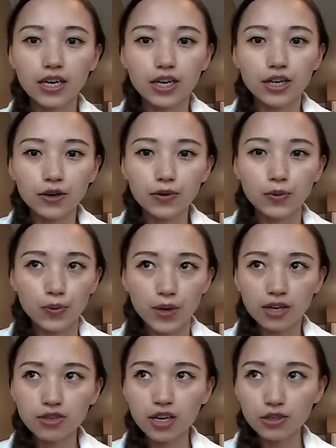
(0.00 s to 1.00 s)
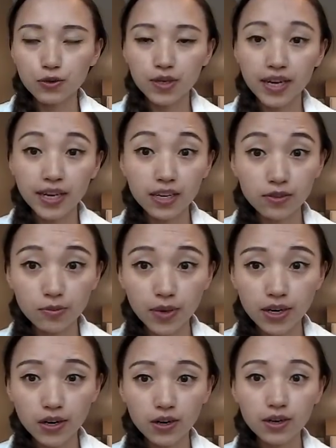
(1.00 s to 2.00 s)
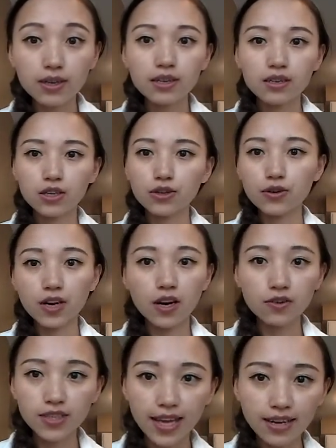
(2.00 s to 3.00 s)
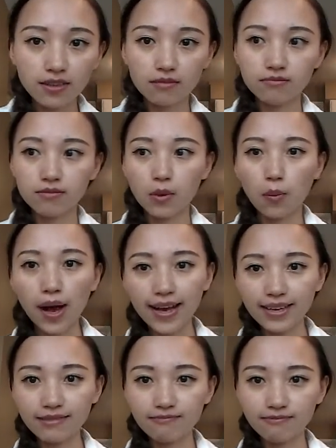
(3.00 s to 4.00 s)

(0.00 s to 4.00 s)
You know, when you talk to a native speaker, you don't understand them. Why?